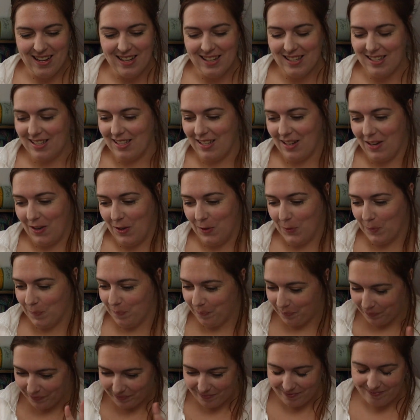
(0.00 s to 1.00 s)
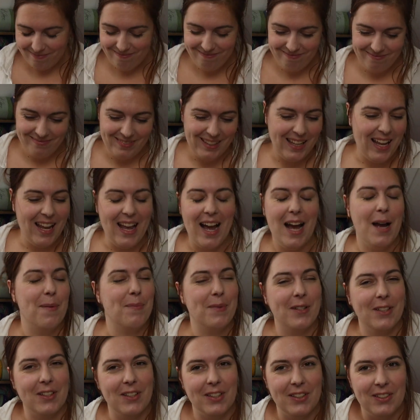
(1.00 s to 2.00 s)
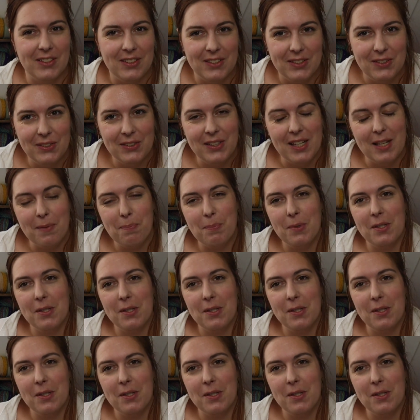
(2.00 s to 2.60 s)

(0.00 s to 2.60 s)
so I'm not gonna do that.